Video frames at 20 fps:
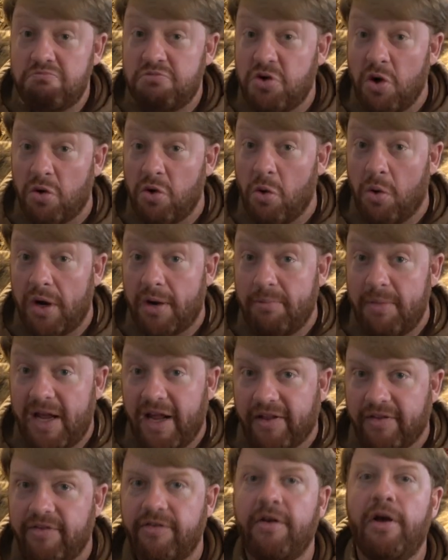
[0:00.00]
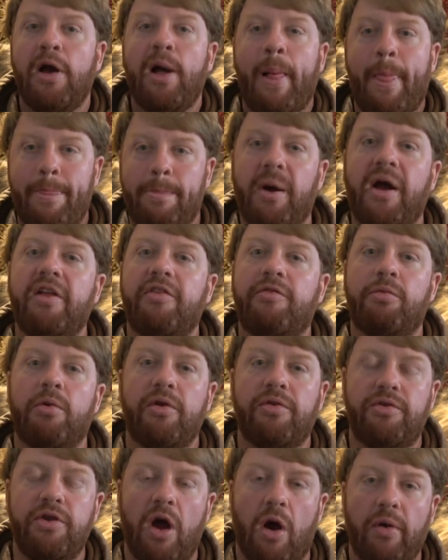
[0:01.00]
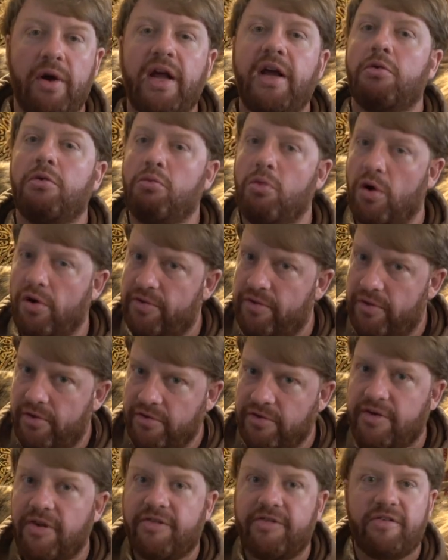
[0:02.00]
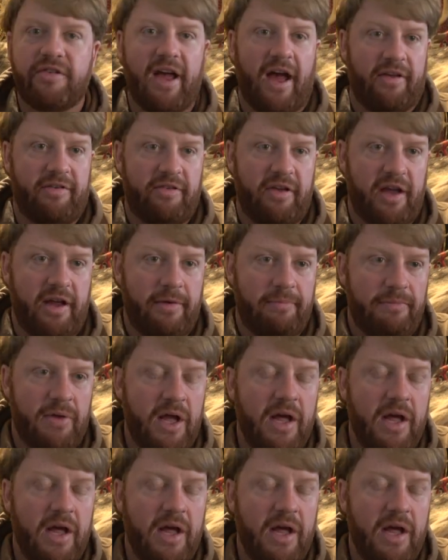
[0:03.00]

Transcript: Don't know what it means, but it's worth noting and worth discussing.